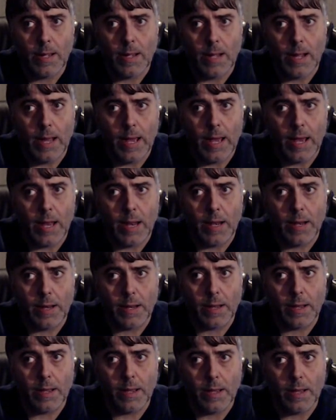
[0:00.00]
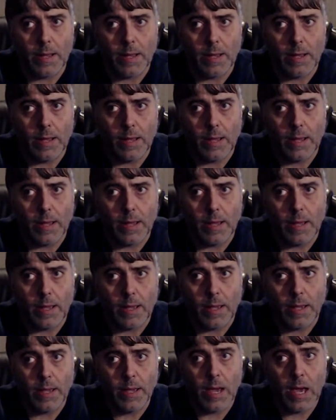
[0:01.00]
And
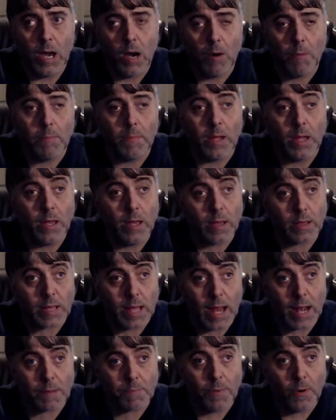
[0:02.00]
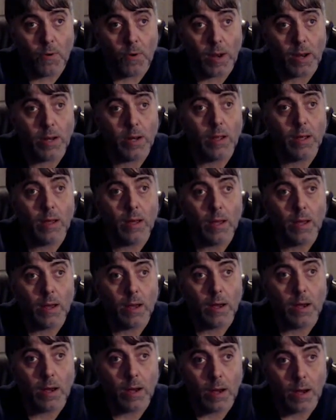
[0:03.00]
he helped me at that point.
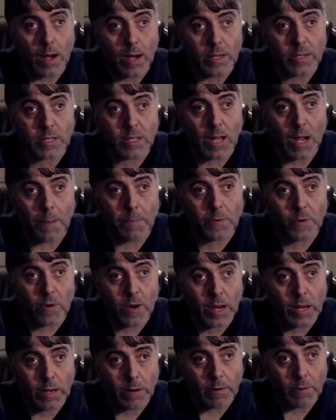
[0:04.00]
I stopped drinking.